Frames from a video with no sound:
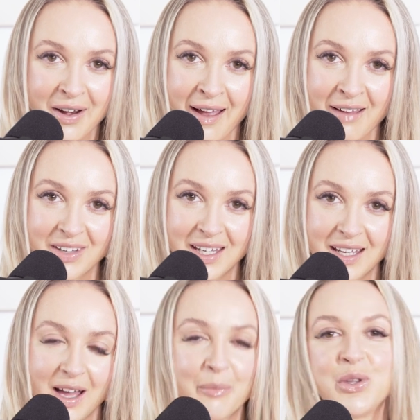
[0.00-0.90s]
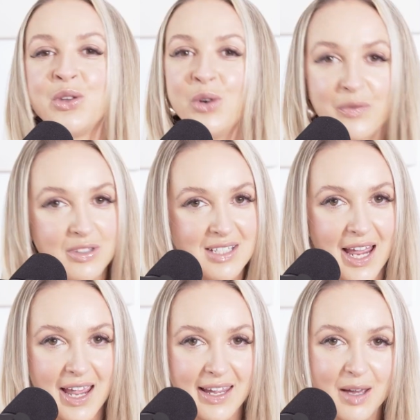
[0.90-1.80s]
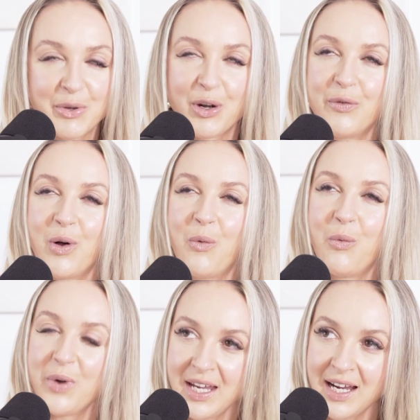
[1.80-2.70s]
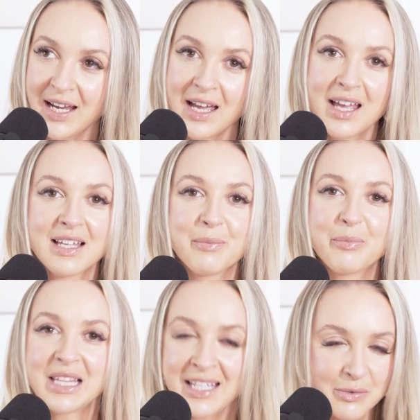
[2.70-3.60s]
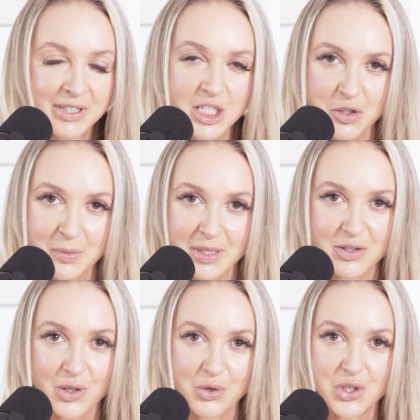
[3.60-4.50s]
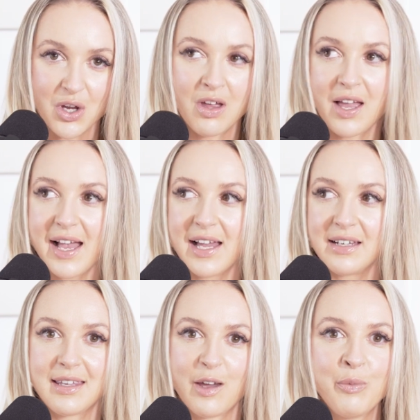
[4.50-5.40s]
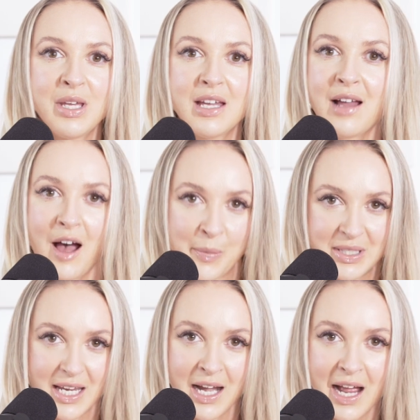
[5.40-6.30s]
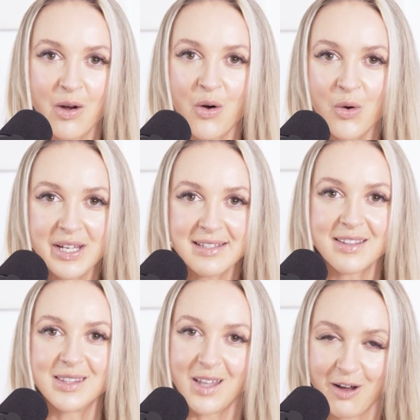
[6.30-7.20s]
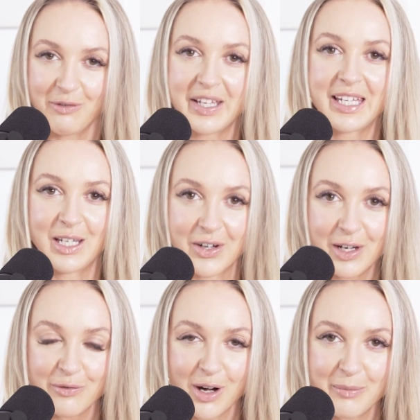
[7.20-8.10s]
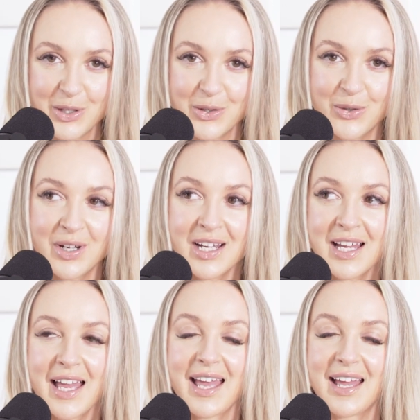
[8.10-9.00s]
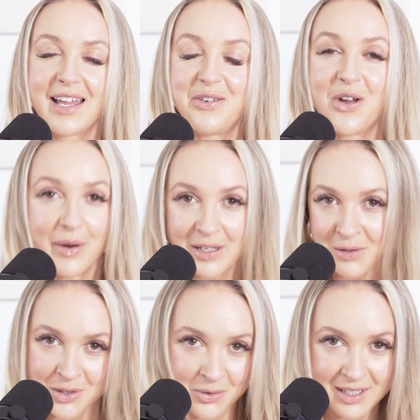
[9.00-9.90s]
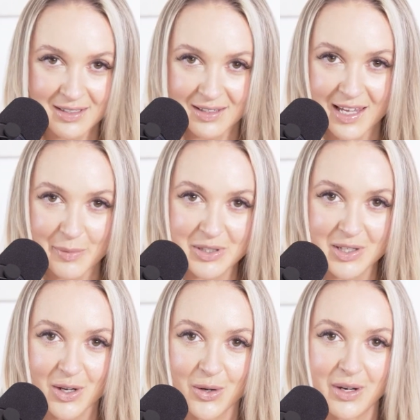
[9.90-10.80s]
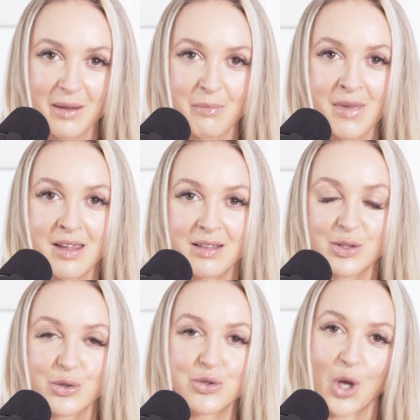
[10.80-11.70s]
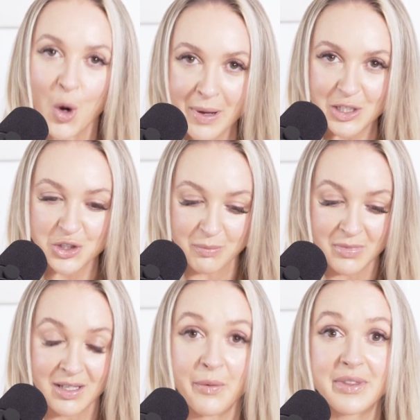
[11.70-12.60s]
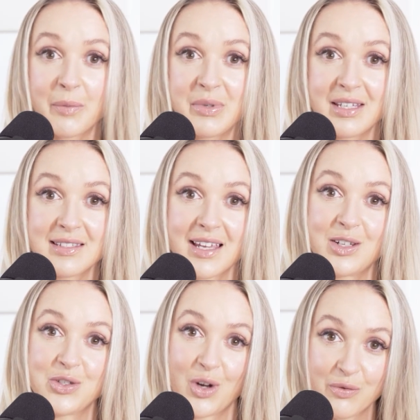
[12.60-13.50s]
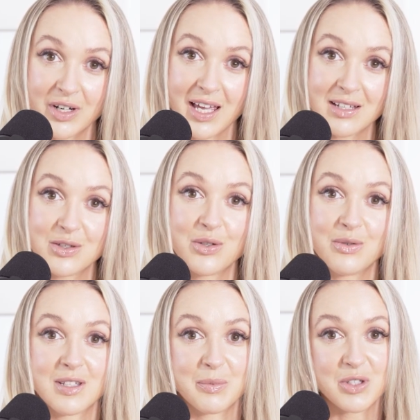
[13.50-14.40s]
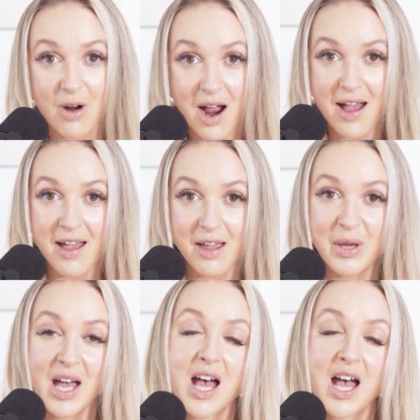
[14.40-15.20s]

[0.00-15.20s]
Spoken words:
you're having a beautiful day, a beautiful week. Please reach out to me on social and give me an update. I always love hearing from you and knowing who's tuning into the episode. It means so much to me. And with that being said, don't forget to subscribe